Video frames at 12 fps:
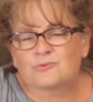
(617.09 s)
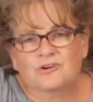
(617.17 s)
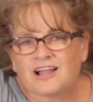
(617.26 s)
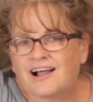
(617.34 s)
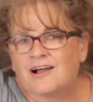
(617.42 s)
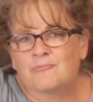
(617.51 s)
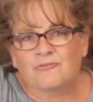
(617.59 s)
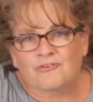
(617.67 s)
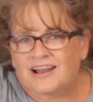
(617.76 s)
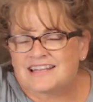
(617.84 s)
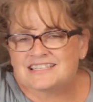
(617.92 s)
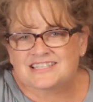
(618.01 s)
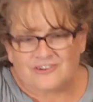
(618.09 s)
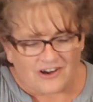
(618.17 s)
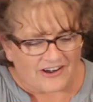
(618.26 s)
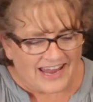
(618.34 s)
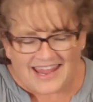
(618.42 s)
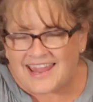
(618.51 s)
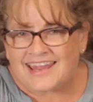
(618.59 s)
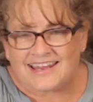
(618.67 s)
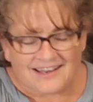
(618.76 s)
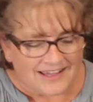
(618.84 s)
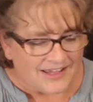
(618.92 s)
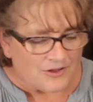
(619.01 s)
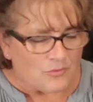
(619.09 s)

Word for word: will come running to our aid.